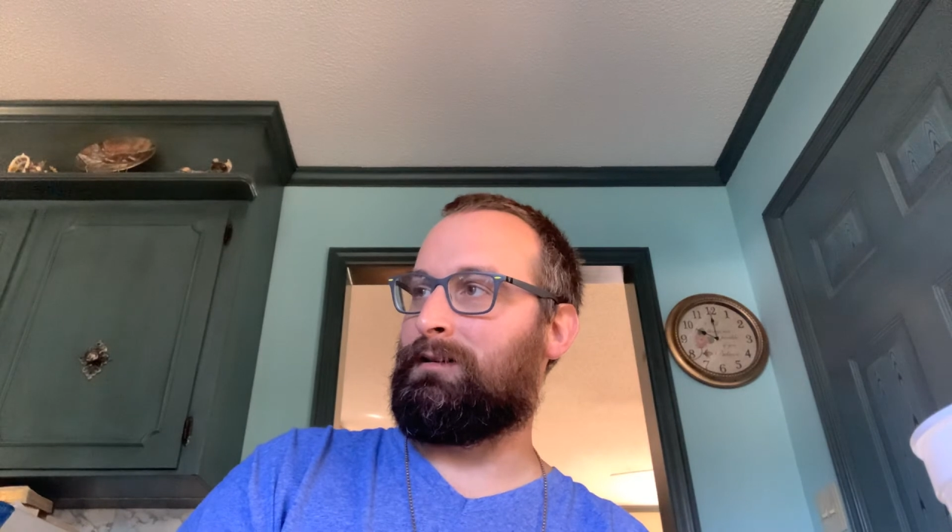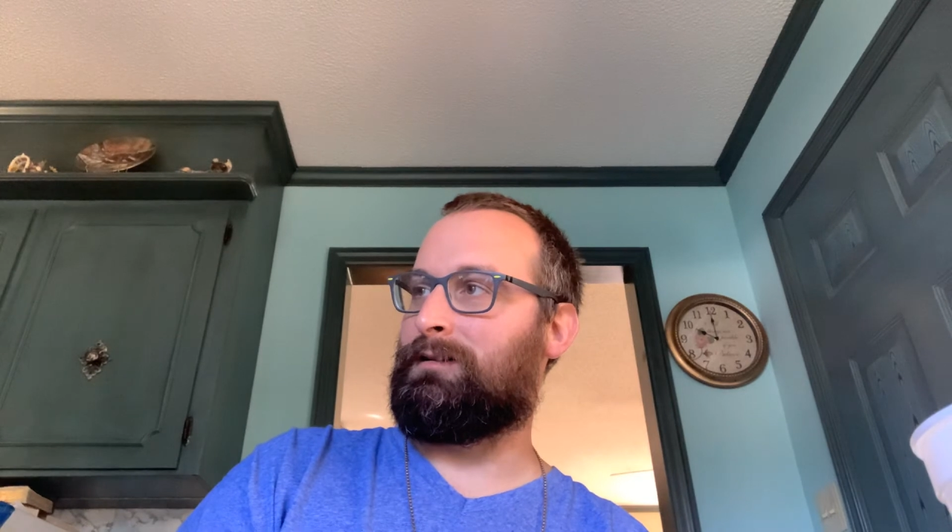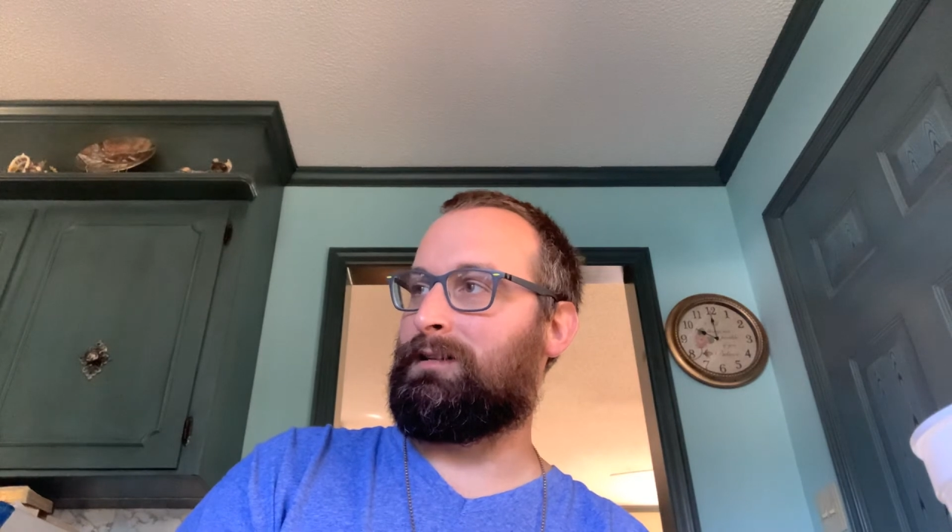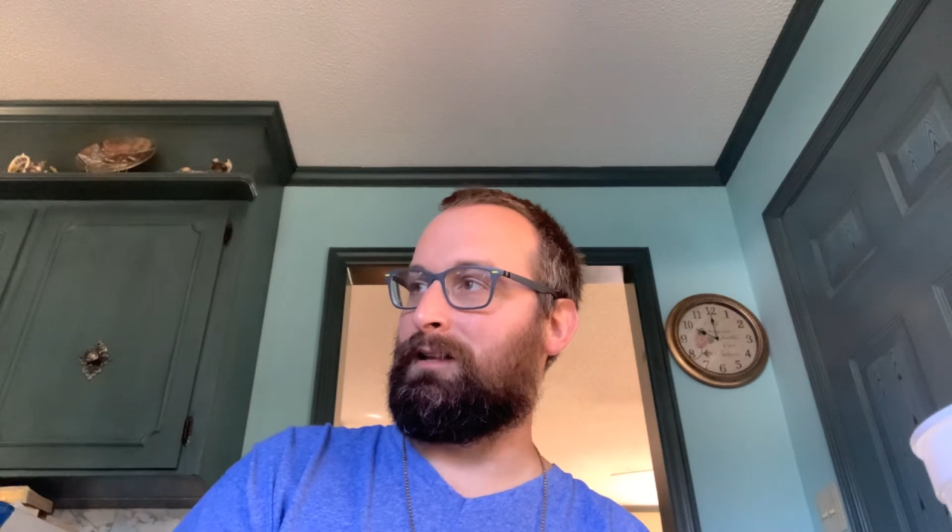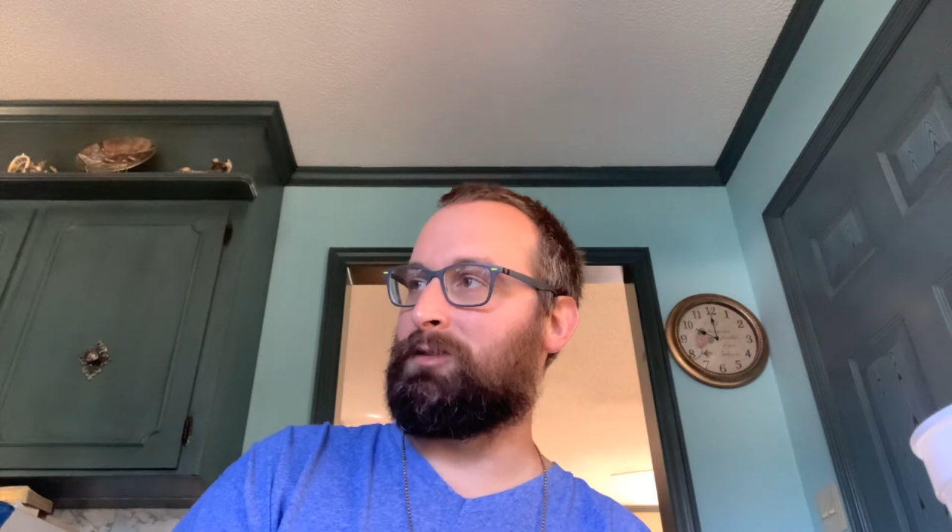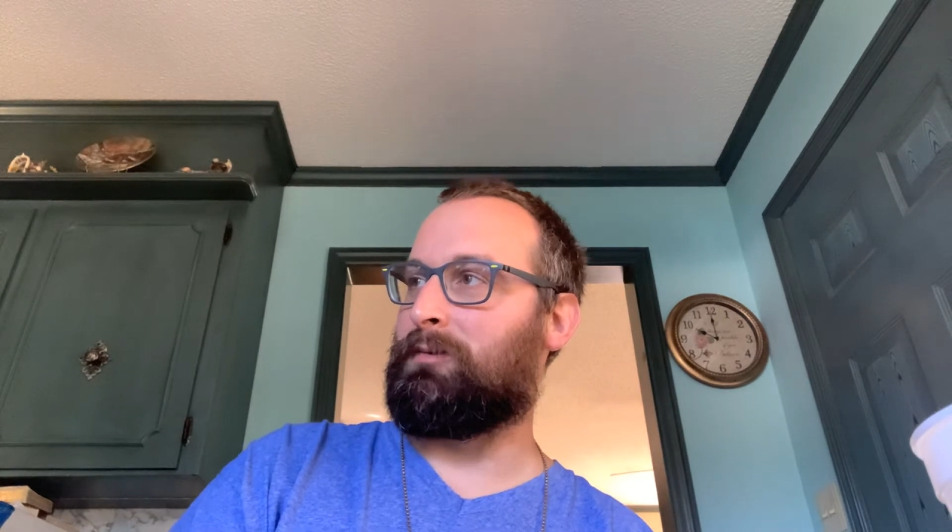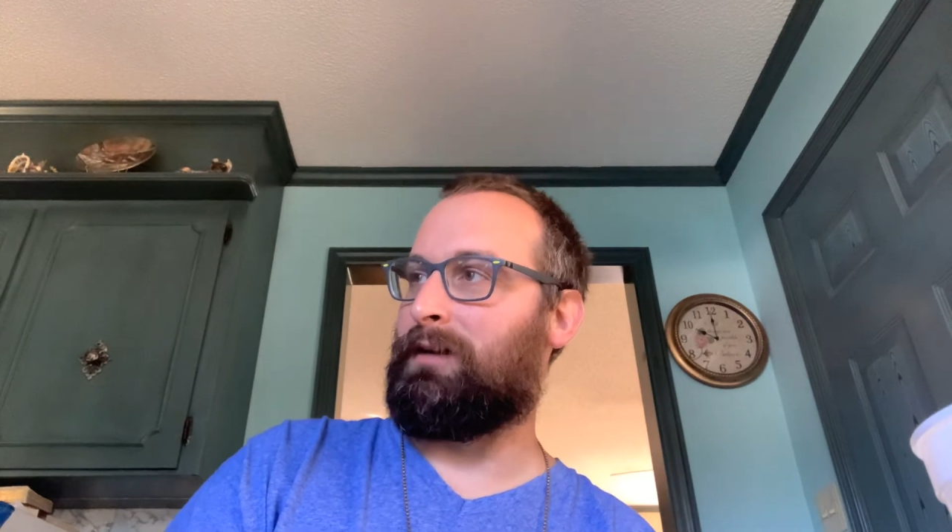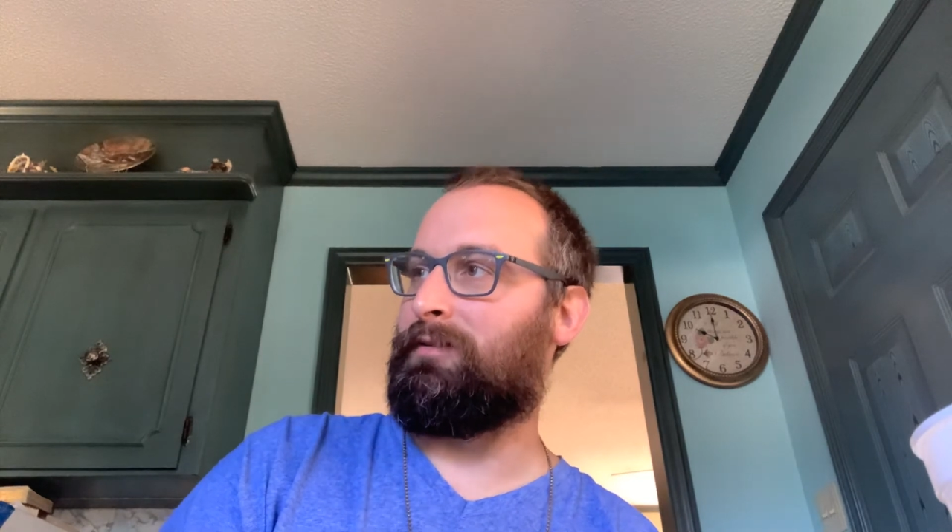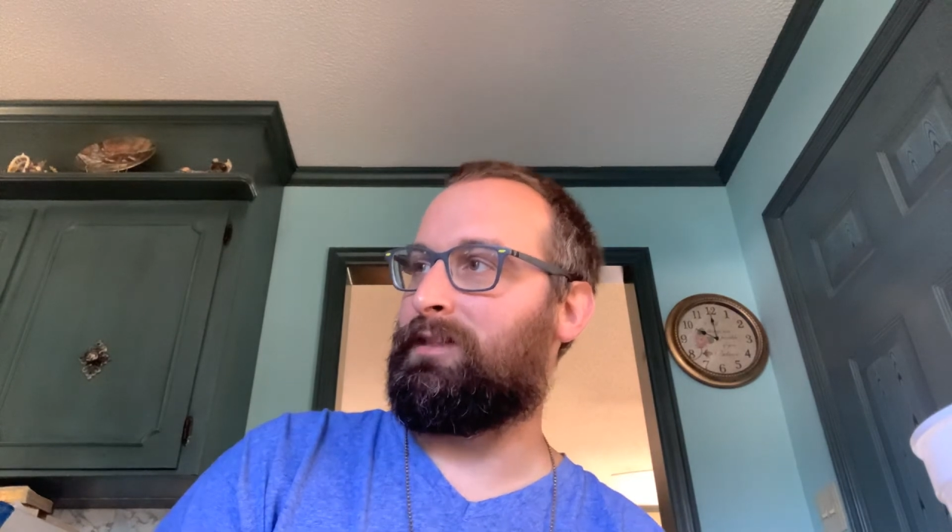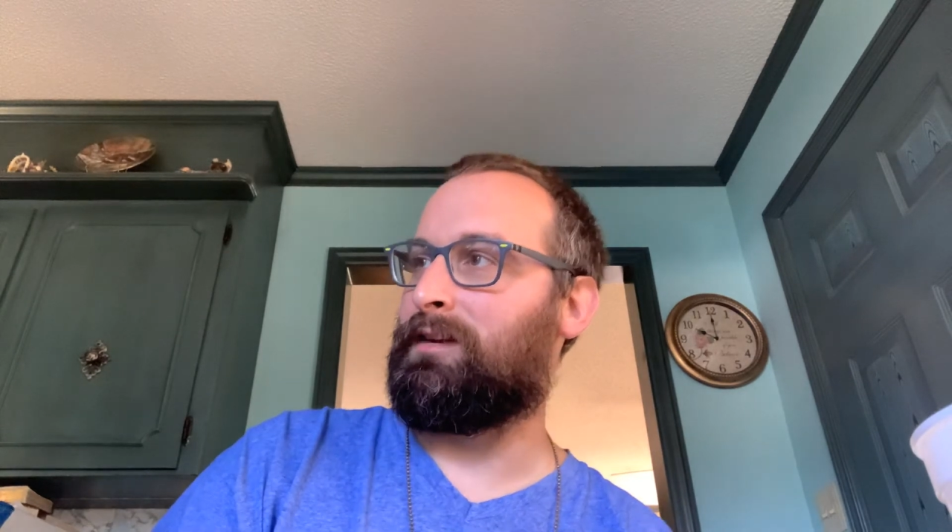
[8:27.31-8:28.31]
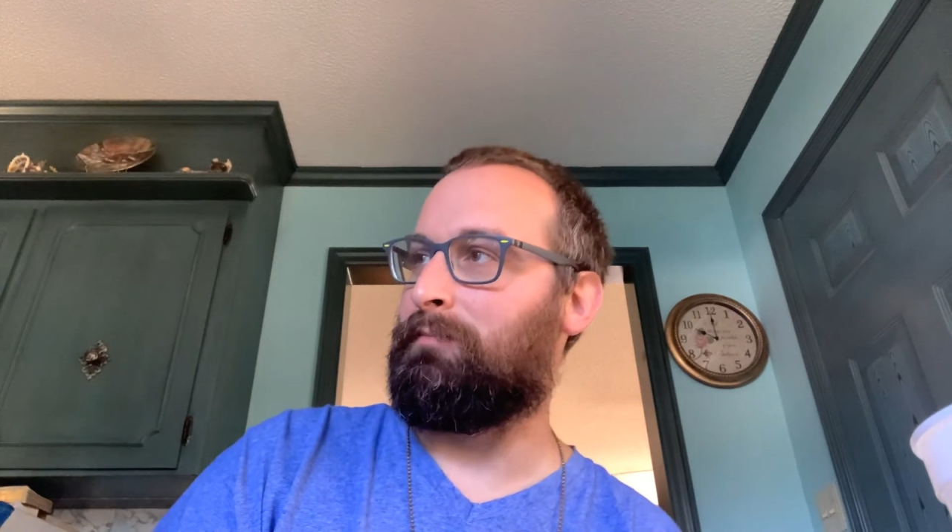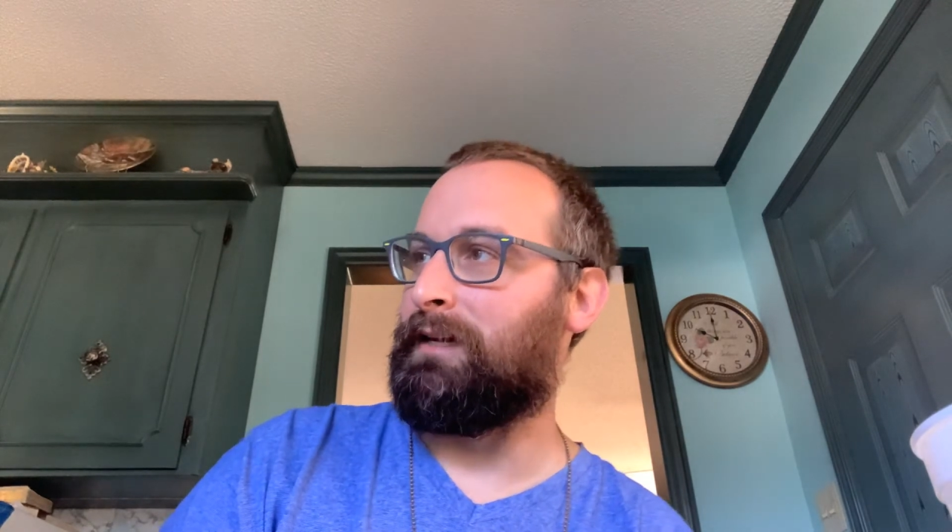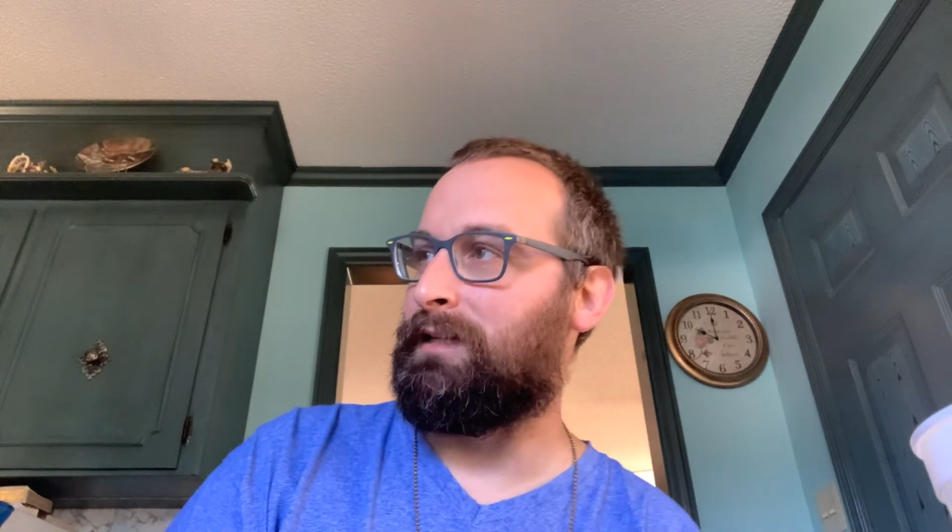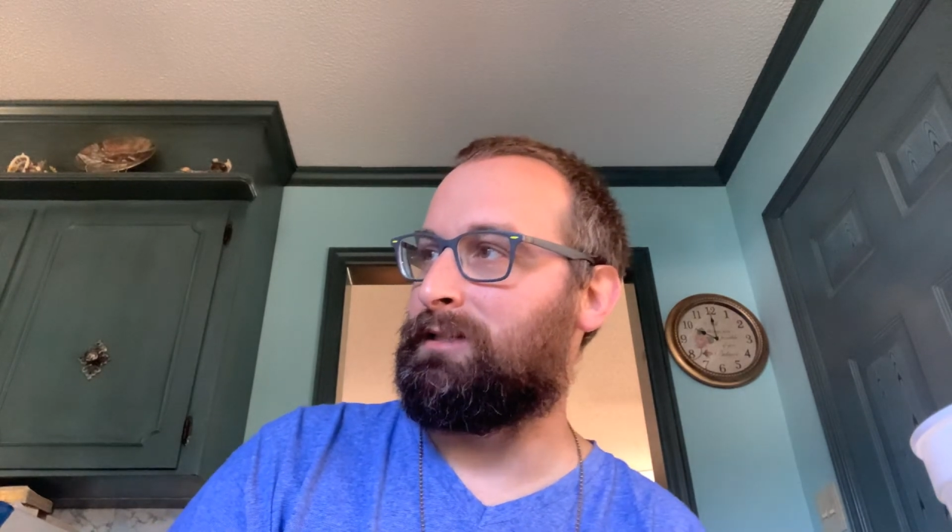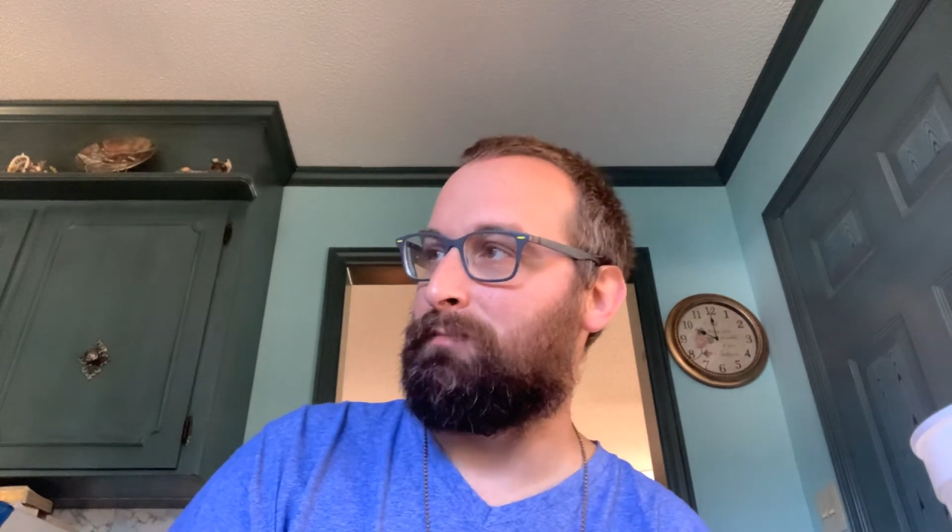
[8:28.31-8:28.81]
tell us what everything means,